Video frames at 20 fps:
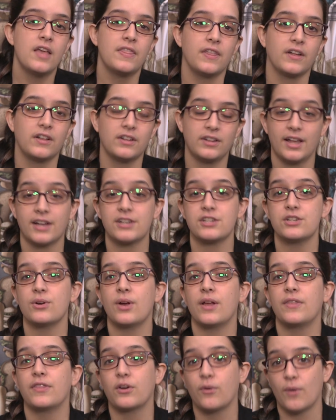The Collector
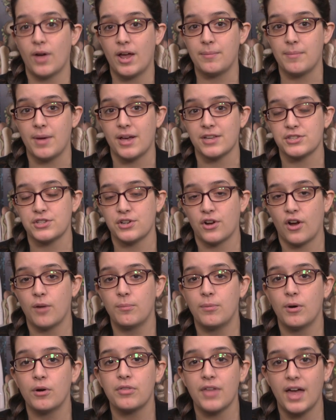and the Grandmaster are
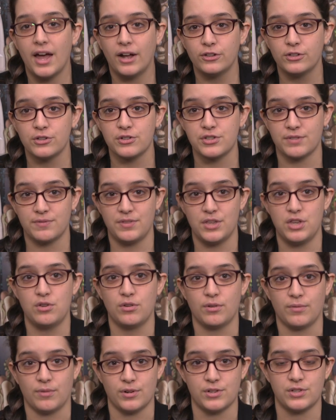both elders of the
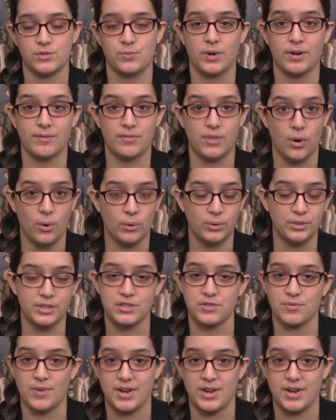universe, one of the oldest